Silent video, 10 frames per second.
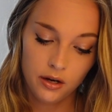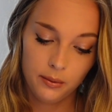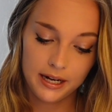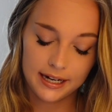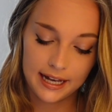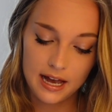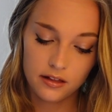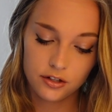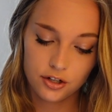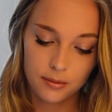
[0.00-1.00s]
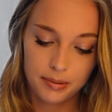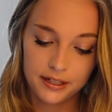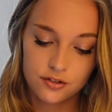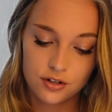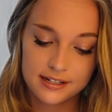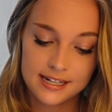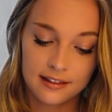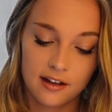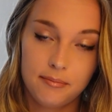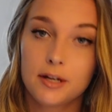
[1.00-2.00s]
We got calendar, Pinterest. I
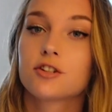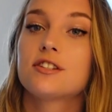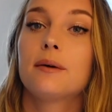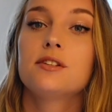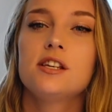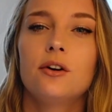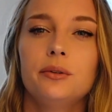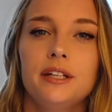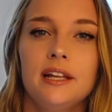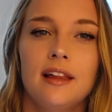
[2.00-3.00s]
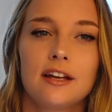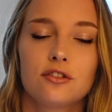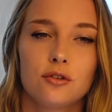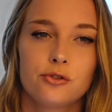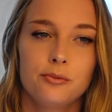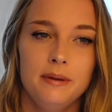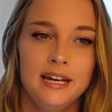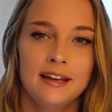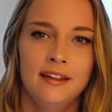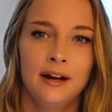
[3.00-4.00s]
love Pinterest. That was the only like social
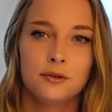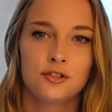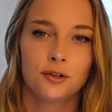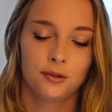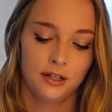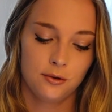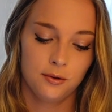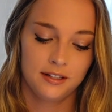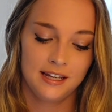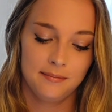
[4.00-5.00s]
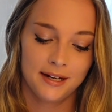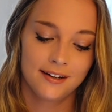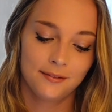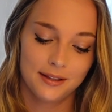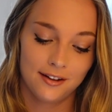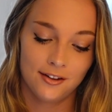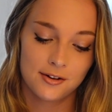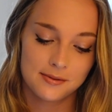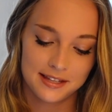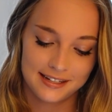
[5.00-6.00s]
media that I was totally cool with keeping with,
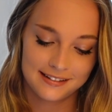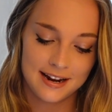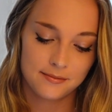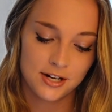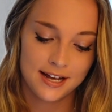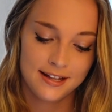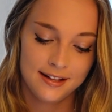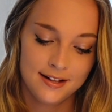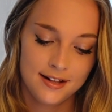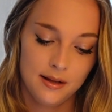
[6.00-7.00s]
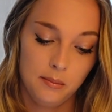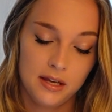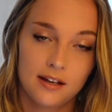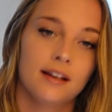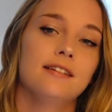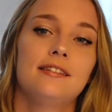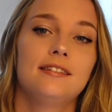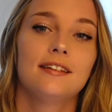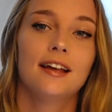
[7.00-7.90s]
along with like Snapchat, because